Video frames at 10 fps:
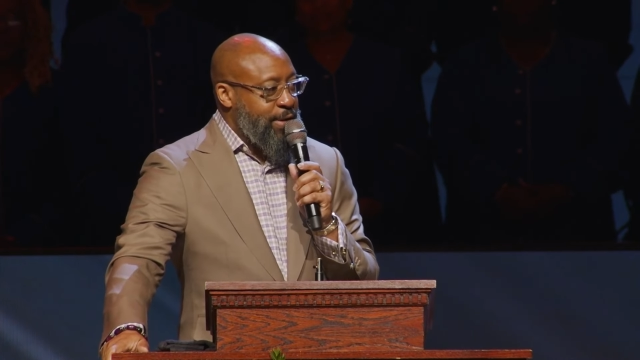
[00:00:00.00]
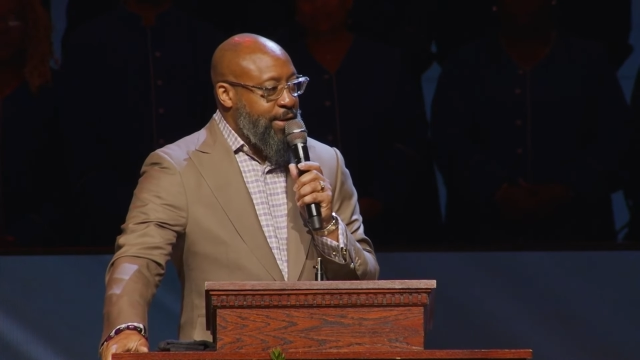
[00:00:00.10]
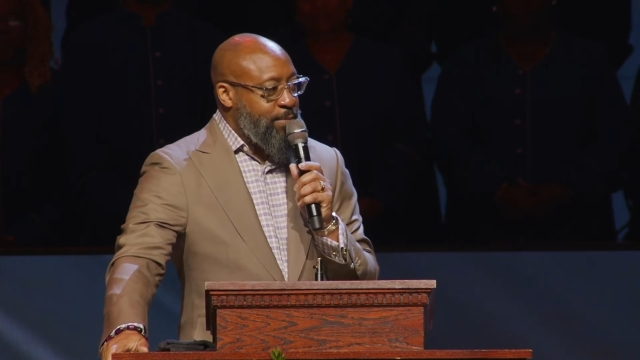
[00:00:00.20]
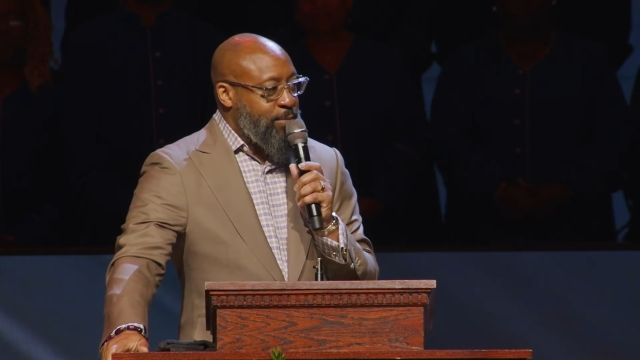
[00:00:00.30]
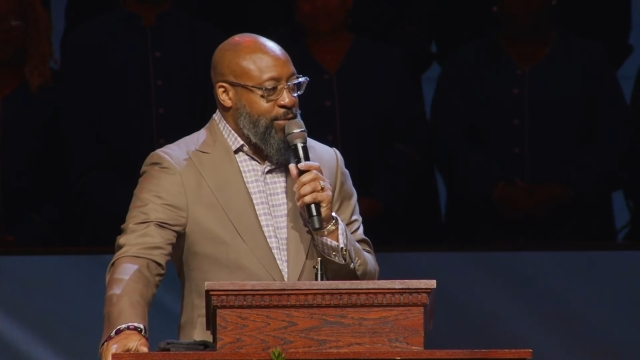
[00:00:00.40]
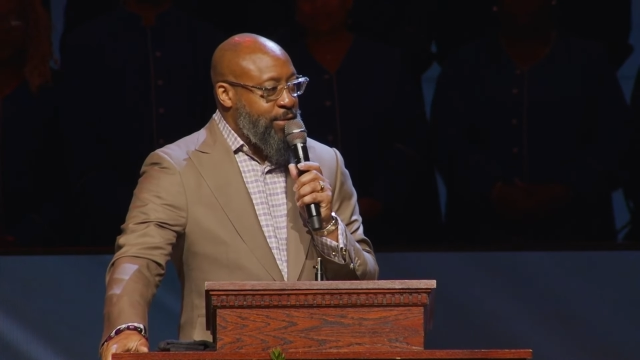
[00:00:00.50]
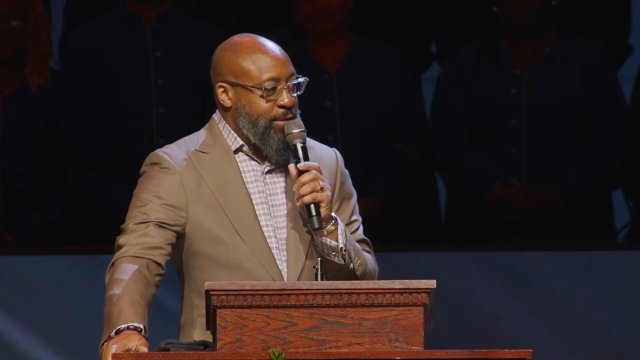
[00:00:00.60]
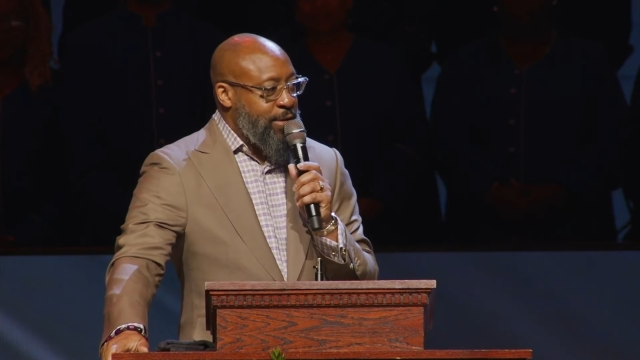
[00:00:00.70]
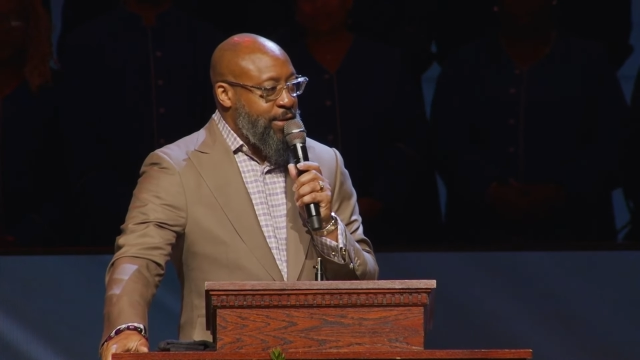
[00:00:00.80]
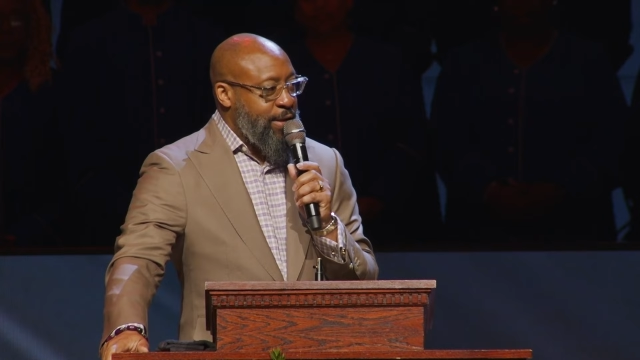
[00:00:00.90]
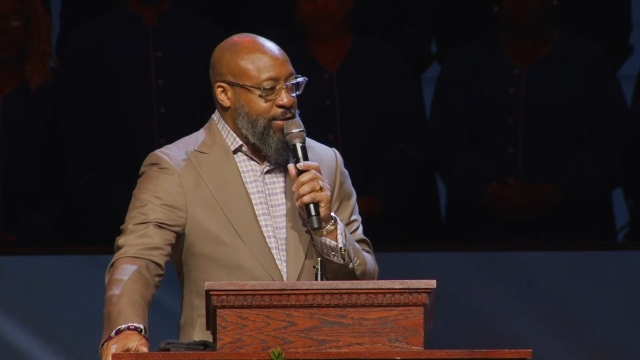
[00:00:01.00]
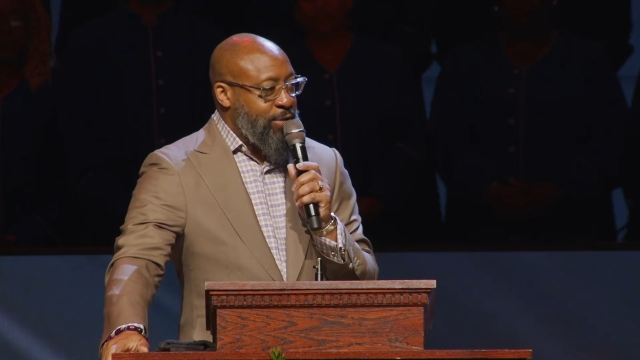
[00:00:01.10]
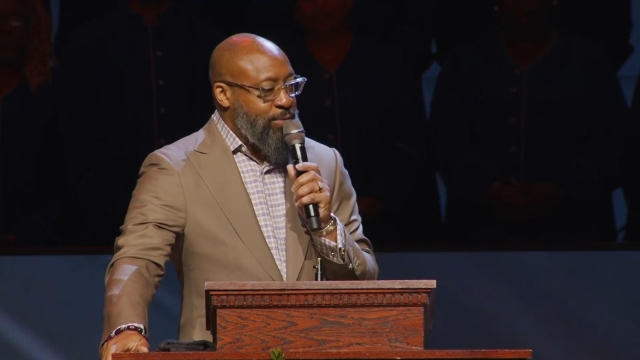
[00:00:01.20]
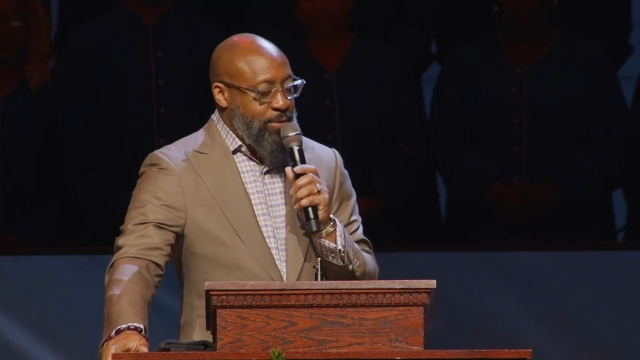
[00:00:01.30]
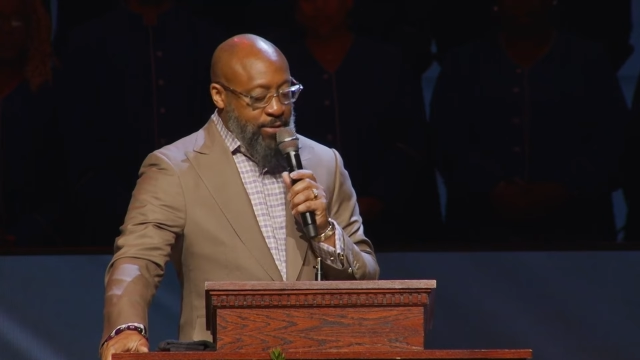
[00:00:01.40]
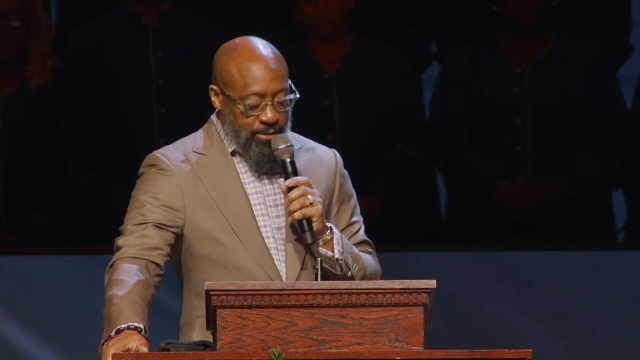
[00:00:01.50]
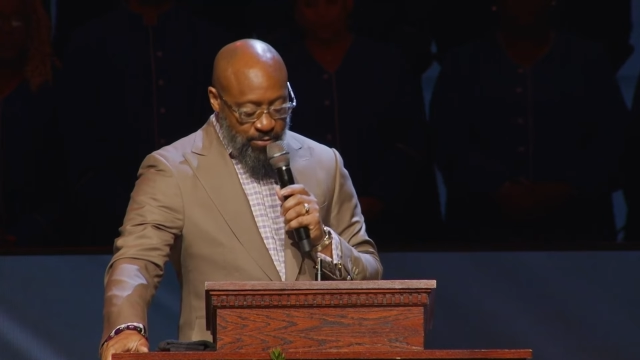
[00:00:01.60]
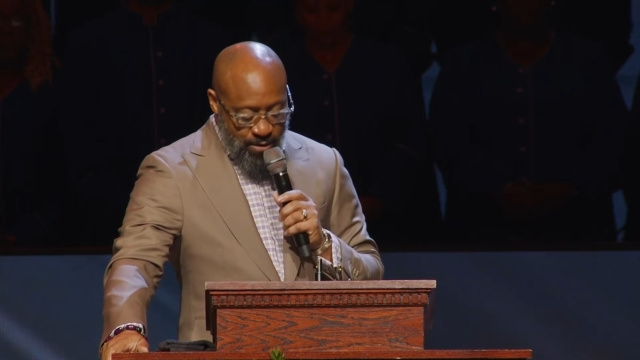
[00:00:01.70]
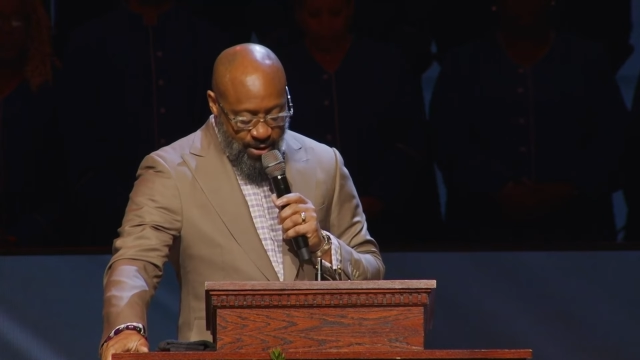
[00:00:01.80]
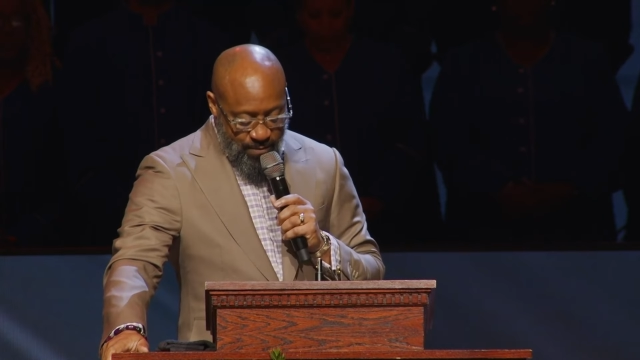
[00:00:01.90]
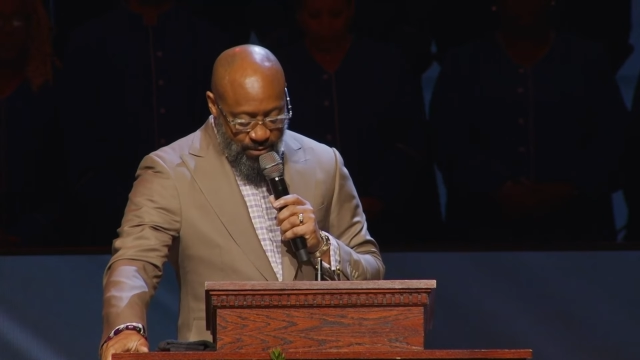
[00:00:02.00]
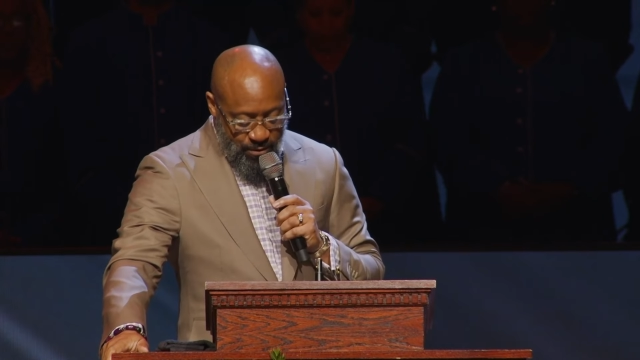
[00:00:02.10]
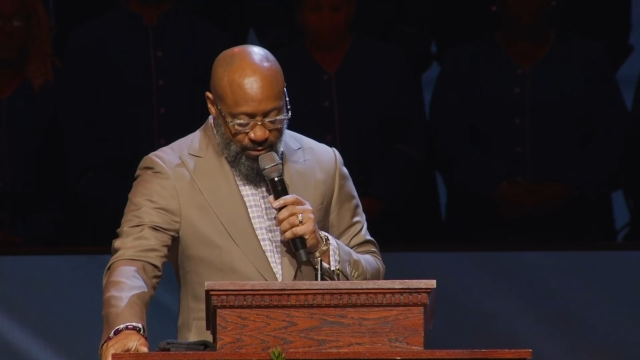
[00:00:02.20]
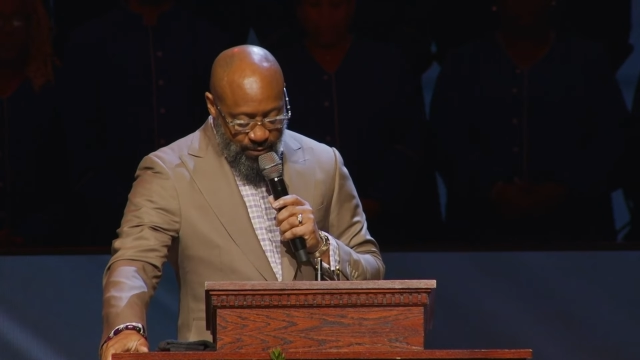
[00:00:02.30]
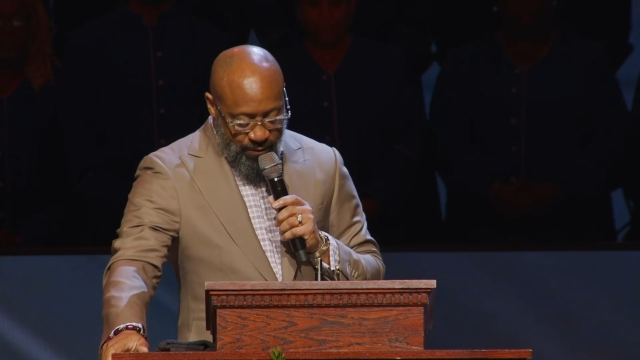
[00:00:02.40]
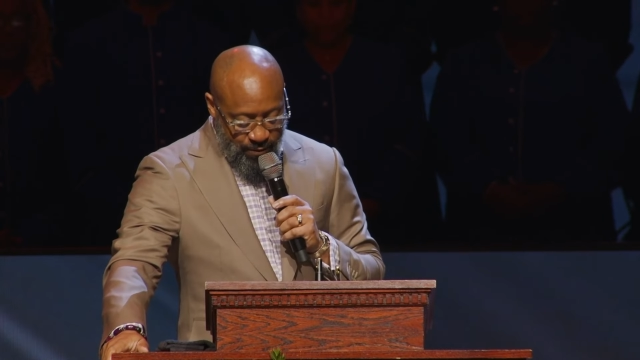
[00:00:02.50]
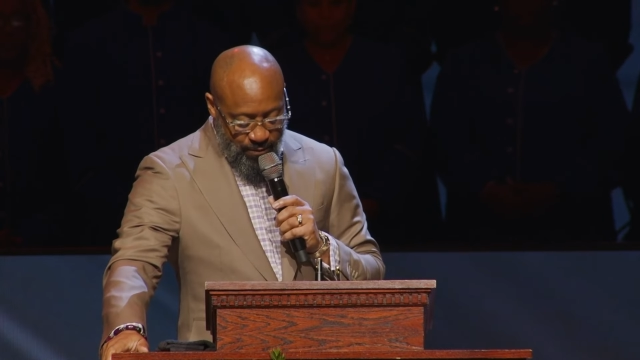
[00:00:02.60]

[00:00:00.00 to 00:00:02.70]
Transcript: I would that you would grab your